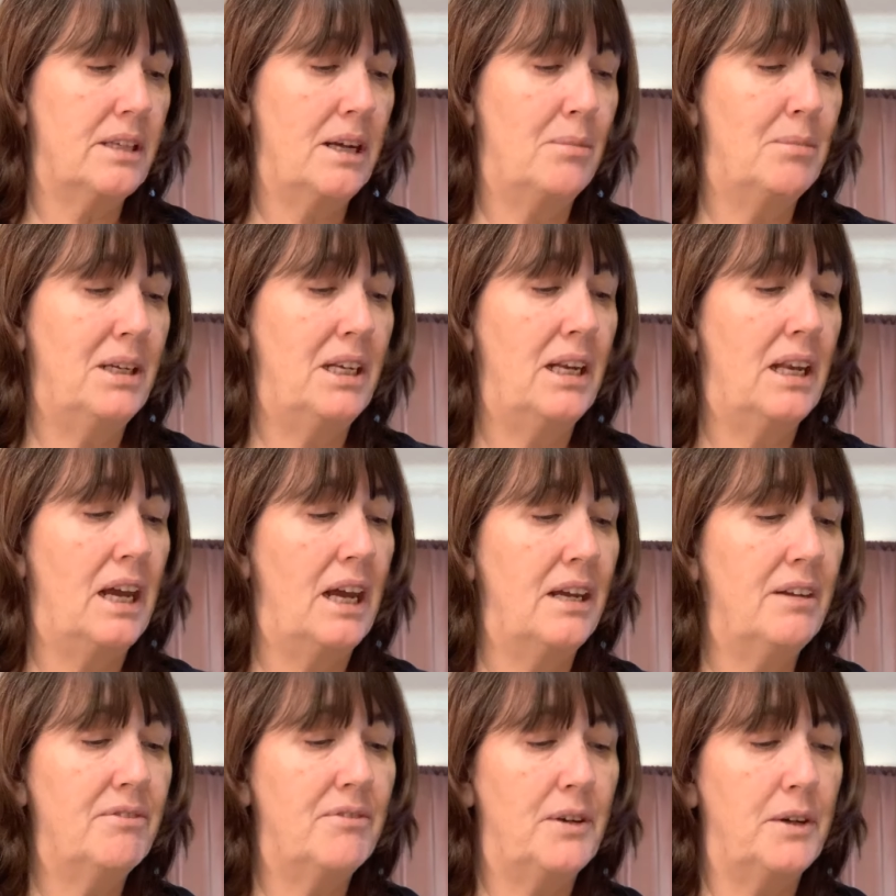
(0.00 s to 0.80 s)
How many
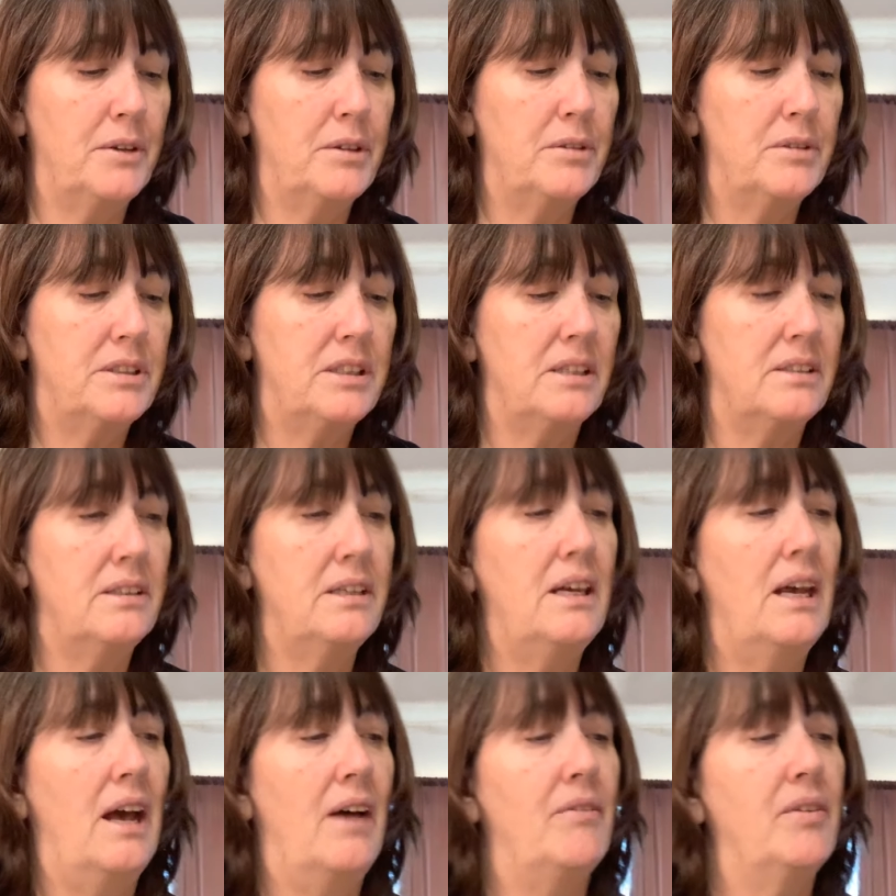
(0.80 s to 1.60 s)
lion photos does
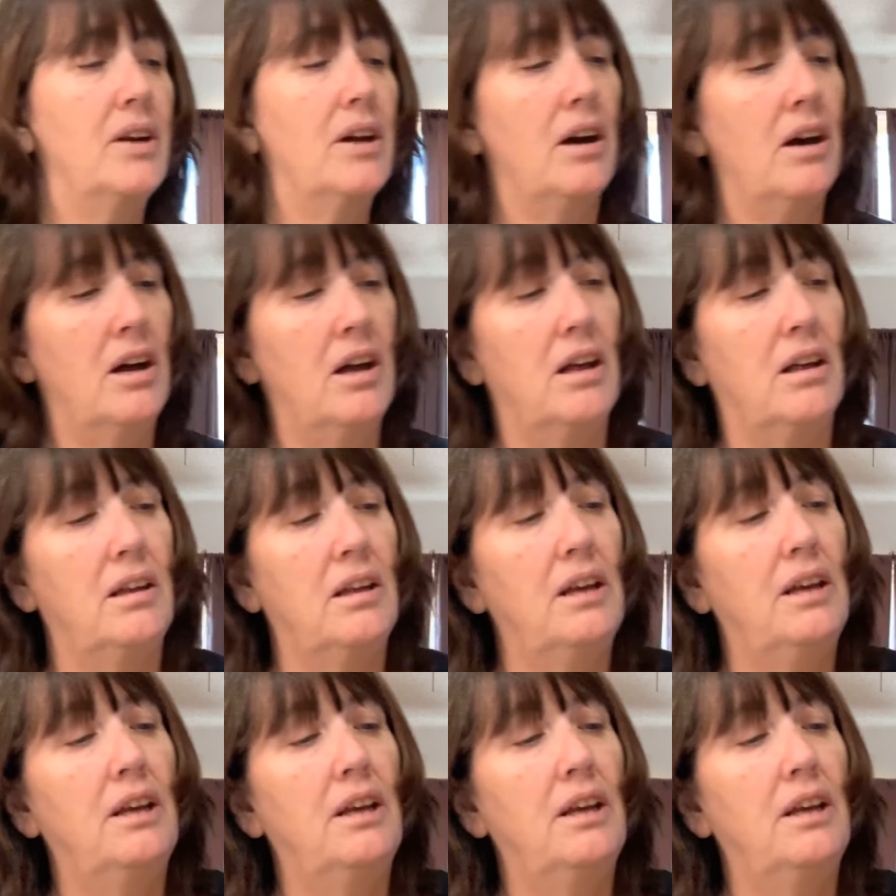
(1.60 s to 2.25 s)
he have in all?